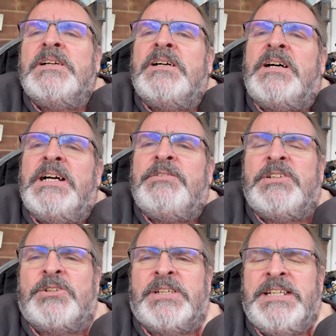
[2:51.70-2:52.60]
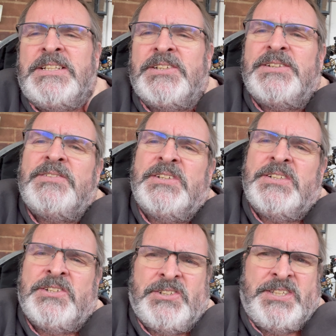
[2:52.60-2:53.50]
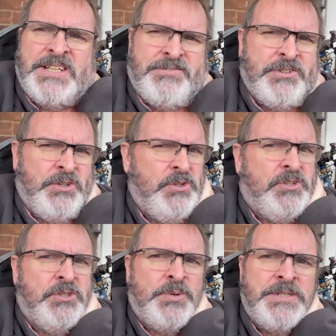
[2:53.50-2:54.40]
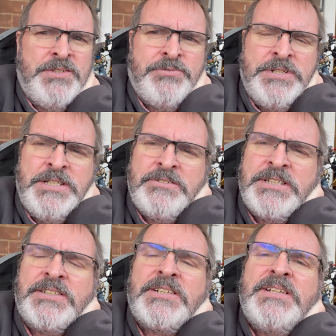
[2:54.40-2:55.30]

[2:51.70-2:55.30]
I have a little heater that's set to 23 degrees.